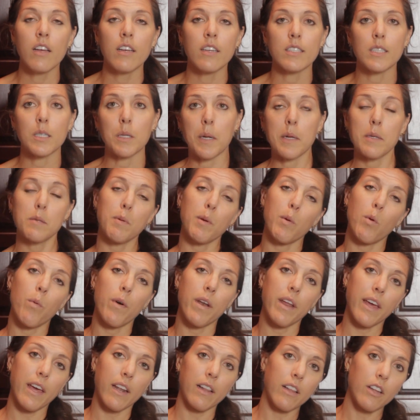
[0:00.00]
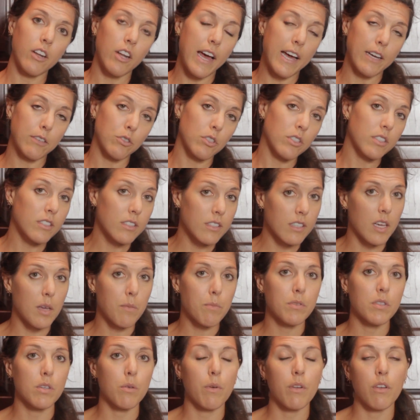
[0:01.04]
Sometimes people want to get a little extra
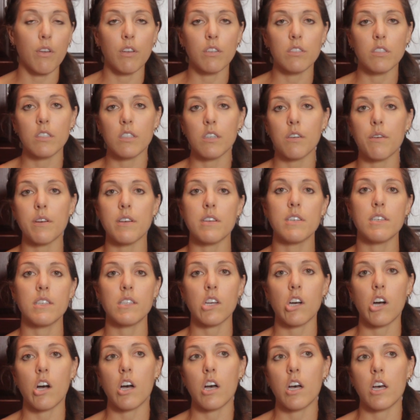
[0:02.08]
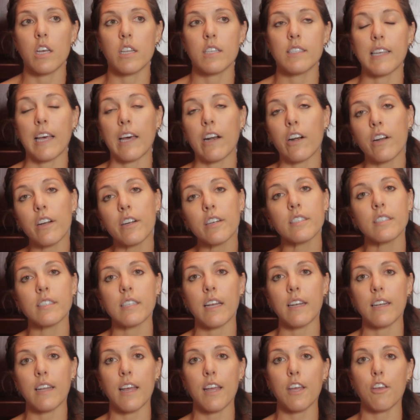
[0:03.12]
sleep, so what you can do is on Saturday or
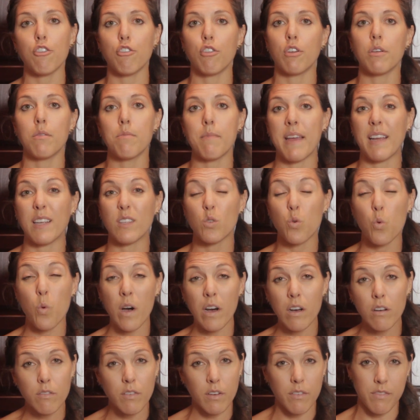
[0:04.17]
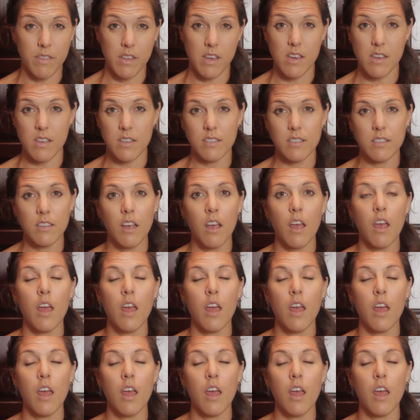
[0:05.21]
Sunday you can make 12 of these,